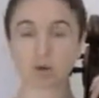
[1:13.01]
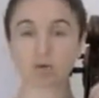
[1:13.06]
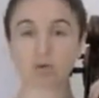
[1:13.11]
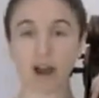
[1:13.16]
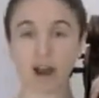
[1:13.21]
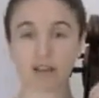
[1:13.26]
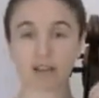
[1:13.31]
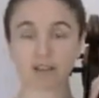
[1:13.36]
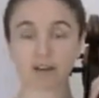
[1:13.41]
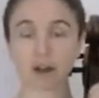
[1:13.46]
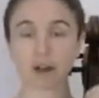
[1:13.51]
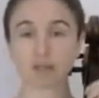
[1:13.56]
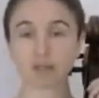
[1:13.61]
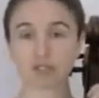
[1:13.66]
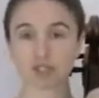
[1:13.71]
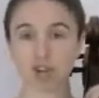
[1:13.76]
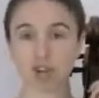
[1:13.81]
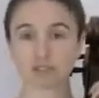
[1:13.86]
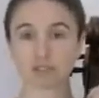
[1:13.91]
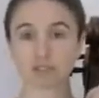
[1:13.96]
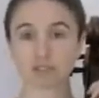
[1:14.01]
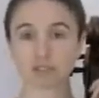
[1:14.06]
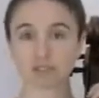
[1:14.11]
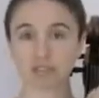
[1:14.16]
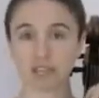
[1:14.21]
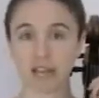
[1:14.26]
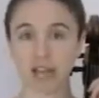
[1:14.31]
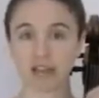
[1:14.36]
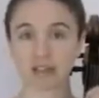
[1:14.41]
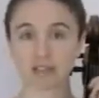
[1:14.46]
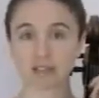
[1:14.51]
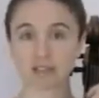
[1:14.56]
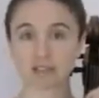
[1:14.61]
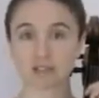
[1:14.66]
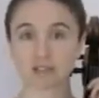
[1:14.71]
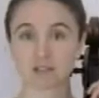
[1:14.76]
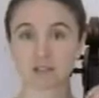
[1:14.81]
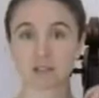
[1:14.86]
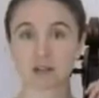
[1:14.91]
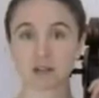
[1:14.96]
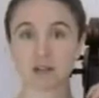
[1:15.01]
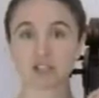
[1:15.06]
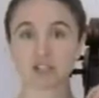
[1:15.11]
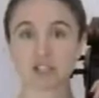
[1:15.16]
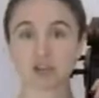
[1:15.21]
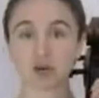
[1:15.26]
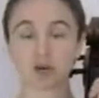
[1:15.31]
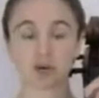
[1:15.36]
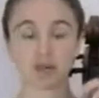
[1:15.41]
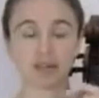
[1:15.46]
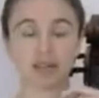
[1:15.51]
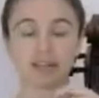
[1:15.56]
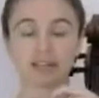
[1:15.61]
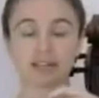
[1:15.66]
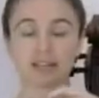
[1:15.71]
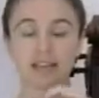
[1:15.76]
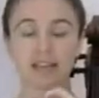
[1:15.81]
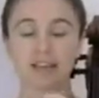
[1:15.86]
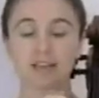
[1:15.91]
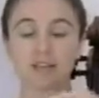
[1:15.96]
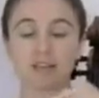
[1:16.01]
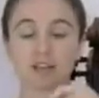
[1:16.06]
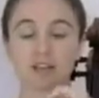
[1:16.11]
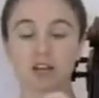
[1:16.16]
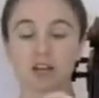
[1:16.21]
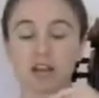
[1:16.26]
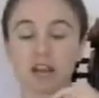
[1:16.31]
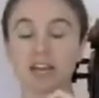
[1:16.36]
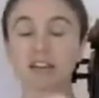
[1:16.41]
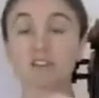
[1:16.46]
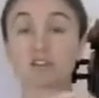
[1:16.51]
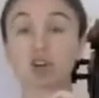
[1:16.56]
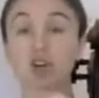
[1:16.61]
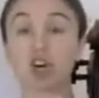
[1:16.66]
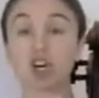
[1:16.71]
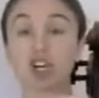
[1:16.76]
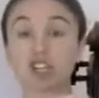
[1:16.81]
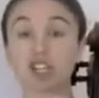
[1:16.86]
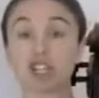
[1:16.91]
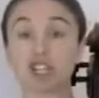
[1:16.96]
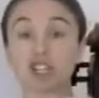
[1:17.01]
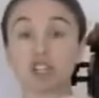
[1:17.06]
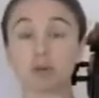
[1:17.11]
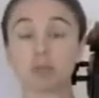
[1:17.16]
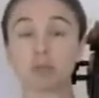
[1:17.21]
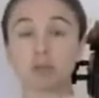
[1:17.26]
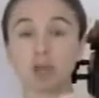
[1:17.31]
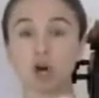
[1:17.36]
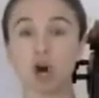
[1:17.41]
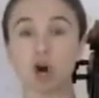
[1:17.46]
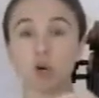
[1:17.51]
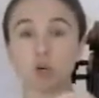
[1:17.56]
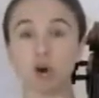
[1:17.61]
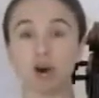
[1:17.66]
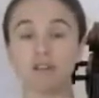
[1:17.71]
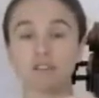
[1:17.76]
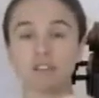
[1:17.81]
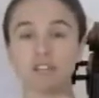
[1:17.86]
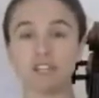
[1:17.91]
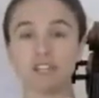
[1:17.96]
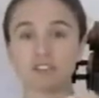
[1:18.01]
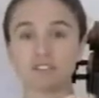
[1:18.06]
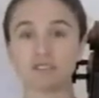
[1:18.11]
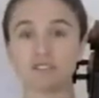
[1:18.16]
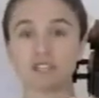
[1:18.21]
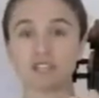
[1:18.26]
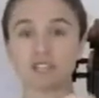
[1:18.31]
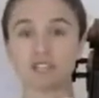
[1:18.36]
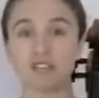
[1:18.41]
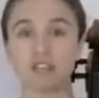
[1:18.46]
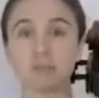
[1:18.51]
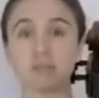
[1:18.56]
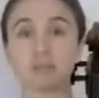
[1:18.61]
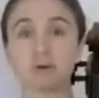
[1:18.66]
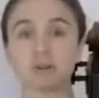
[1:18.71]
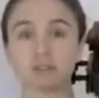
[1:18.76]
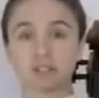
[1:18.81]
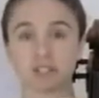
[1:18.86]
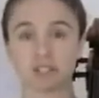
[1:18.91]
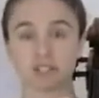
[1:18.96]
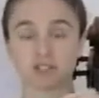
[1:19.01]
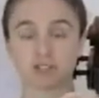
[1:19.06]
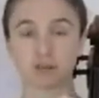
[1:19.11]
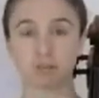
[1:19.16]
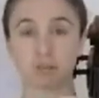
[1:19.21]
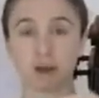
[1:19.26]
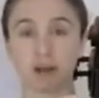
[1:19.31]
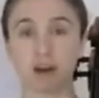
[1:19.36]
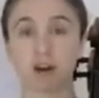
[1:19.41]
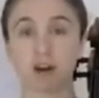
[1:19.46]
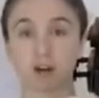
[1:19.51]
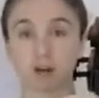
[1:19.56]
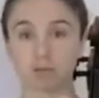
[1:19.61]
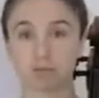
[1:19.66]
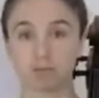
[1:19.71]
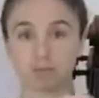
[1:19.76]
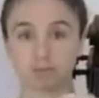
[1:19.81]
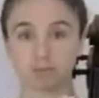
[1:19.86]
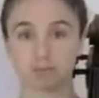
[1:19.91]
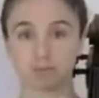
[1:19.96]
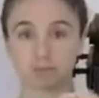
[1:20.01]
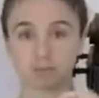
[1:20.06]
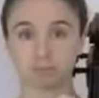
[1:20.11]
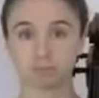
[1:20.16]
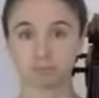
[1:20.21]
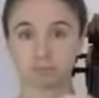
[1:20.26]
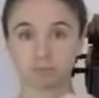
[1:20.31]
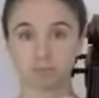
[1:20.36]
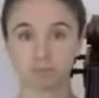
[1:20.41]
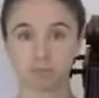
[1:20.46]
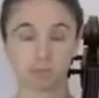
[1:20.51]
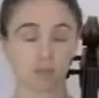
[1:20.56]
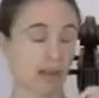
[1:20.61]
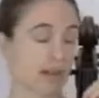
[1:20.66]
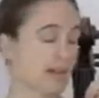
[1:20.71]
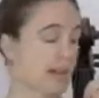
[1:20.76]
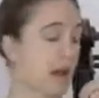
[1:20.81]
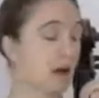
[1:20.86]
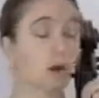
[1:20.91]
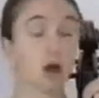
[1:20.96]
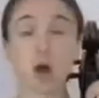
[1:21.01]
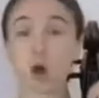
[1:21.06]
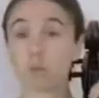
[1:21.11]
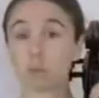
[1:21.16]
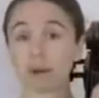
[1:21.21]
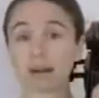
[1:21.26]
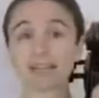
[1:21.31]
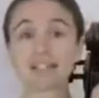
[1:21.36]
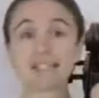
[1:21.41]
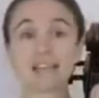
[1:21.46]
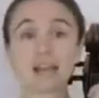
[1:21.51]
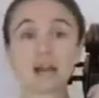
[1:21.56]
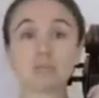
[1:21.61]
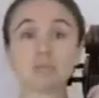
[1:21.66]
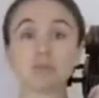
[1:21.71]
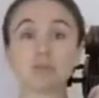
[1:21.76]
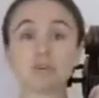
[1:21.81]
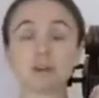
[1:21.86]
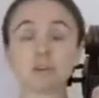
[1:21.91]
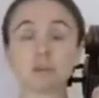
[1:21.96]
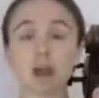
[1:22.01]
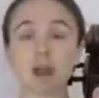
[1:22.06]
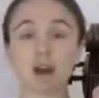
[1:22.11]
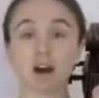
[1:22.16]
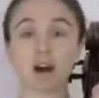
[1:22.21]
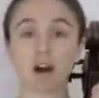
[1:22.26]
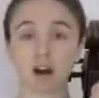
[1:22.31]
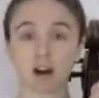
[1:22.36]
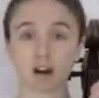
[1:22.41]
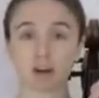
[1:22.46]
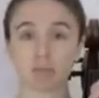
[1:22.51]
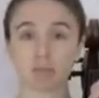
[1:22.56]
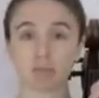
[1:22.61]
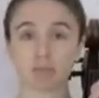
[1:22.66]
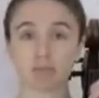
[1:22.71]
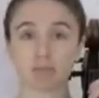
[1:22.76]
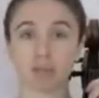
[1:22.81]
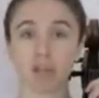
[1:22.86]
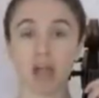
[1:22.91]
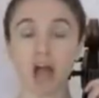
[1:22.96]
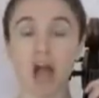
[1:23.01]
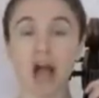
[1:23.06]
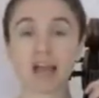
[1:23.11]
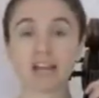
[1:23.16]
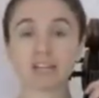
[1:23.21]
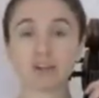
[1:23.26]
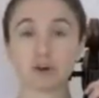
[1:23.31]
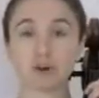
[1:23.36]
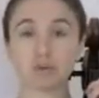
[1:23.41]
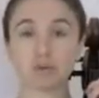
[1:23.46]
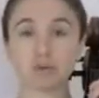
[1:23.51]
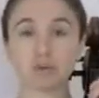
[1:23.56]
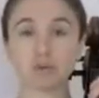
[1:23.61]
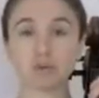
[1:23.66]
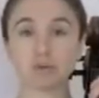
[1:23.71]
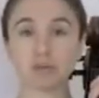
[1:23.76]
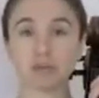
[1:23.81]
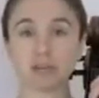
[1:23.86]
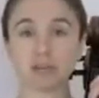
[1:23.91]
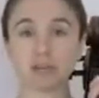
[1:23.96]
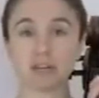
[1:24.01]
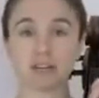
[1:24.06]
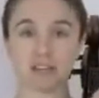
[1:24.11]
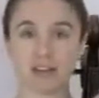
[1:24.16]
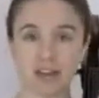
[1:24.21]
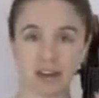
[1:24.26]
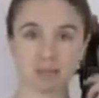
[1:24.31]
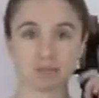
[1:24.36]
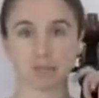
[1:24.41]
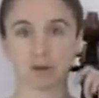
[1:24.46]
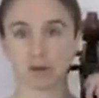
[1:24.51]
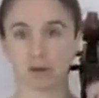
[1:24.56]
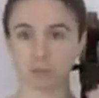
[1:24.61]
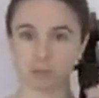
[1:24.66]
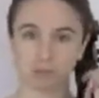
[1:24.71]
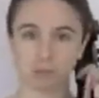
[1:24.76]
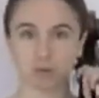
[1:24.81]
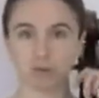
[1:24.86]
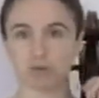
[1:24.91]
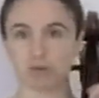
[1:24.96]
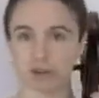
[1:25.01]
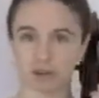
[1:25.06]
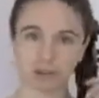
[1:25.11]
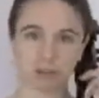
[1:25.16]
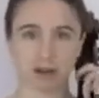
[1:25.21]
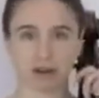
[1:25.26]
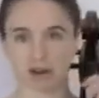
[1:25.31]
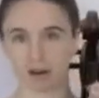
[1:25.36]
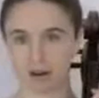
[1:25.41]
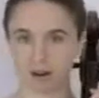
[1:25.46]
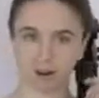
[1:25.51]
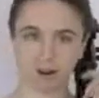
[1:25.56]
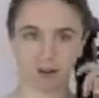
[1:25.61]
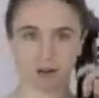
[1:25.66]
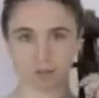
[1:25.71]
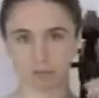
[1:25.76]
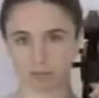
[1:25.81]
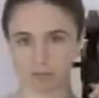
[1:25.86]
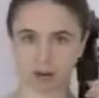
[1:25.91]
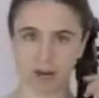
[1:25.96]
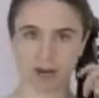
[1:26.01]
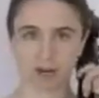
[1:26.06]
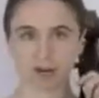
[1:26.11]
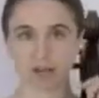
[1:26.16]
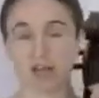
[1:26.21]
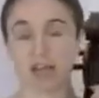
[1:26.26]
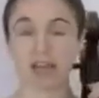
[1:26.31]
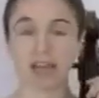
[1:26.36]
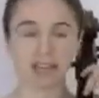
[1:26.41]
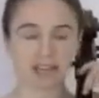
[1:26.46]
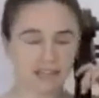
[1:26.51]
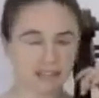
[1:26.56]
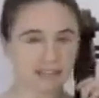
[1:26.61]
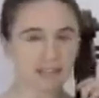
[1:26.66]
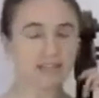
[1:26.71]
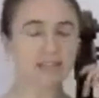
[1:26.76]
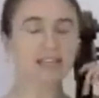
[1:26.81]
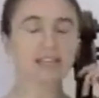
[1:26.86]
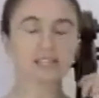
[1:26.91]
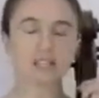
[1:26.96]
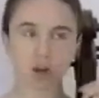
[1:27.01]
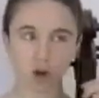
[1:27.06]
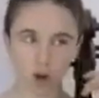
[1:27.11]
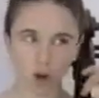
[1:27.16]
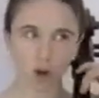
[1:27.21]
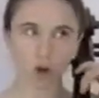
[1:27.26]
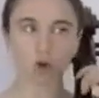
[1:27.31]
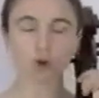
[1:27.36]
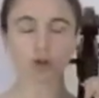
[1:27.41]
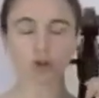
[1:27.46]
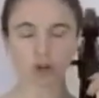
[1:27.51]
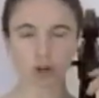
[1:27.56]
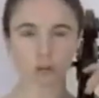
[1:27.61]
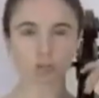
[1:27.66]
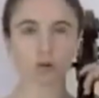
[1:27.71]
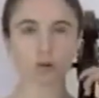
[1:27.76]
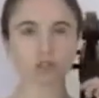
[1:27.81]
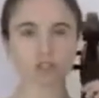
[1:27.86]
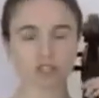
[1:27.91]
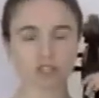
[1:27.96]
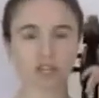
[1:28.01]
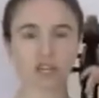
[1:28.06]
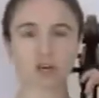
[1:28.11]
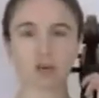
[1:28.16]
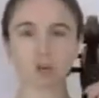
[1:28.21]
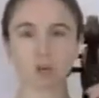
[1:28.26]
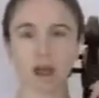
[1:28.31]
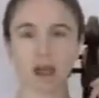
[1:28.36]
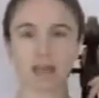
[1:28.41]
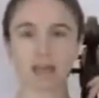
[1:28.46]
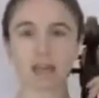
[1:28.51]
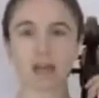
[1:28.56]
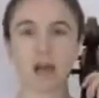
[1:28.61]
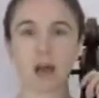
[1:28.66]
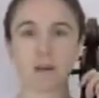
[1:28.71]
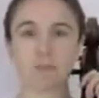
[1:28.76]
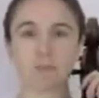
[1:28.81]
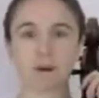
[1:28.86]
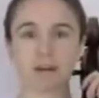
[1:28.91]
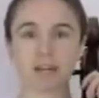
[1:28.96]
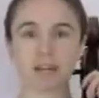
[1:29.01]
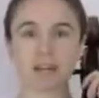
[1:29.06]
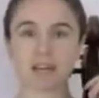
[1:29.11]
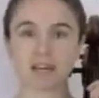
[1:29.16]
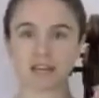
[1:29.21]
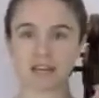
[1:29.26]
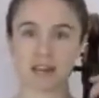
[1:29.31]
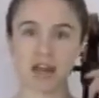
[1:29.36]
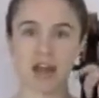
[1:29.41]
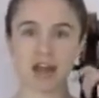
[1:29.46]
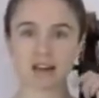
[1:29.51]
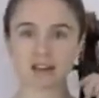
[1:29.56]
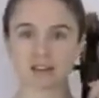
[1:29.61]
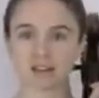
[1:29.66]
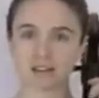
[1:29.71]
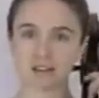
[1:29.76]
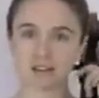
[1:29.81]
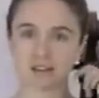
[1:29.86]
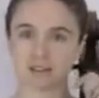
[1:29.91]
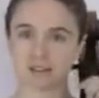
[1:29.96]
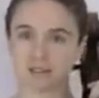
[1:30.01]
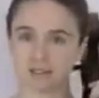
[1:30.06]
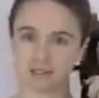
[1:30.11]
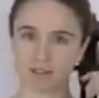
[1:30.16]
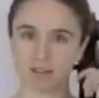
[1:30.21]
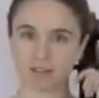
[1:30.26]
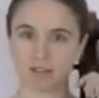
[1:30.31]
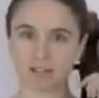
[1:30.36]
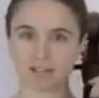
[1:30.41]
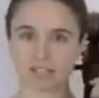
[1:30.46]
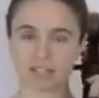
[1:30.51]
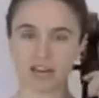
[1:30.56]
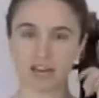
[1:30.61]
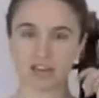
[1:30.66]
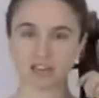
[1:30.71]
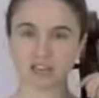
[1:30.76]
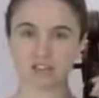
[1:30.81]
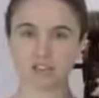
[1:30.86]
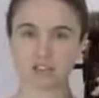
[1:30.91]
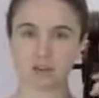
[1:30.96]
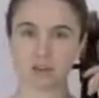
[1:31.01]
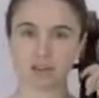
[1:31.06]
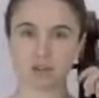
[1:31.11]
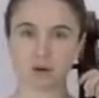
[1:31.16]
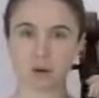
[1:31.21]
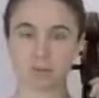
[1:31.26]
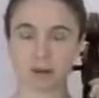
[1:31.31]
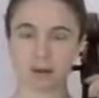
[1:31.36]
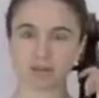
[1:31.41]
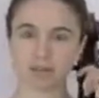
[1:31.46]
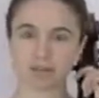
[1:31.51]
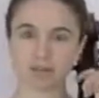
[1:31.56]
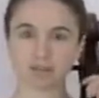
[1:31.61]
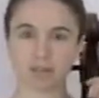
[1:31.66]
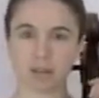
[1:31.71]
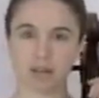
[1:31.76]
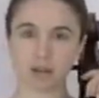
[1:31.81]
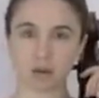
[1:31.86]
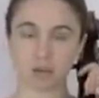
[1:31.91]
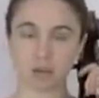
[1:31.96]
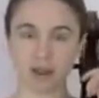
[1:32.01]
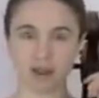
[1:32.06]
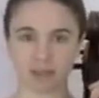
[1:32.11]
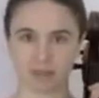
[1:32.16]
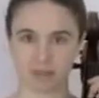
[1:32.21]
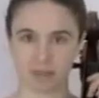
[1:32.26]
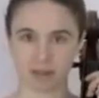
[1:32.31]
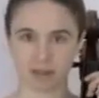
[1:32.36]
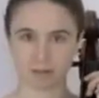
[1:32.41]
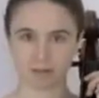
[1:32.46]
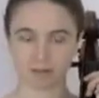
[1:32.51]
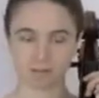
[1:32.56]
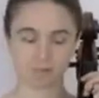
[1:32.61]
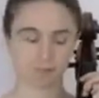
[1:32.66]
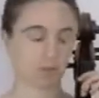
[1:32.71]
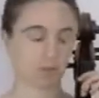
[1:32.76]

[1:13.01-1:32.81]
Rather, I'm soft and relaxed, so it can kind of cushion the blow of each of these impulses from my arm. Okay, now, when I say I'm moving my arm, I don't mean that I'm moving my arm, right? It is a whole arm motion in a way, but not this kind of, about to fly away thing.